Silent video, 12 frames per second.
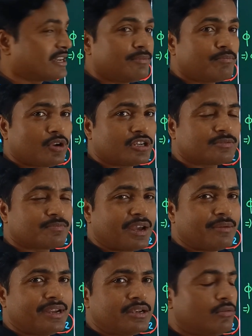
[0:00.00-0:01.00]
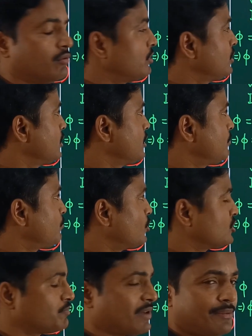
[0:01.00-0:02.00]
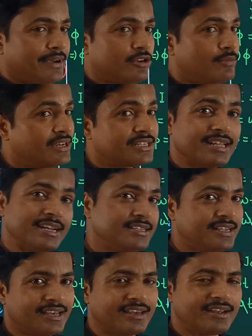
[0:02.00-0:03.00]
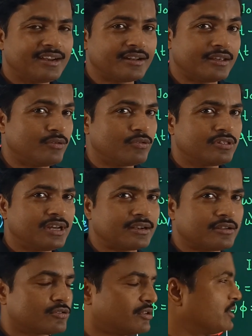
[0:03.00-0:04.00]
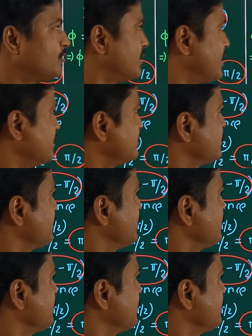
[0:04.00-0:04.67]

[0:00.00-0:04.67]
t plus pi by 2. Plus pi by 2 means that is ahead, you know that. So that we write